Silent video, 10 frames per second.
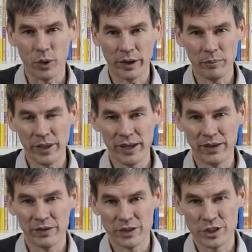one
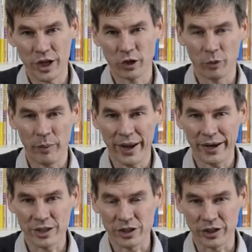meeting, the general
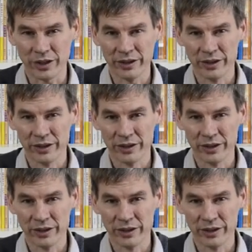manager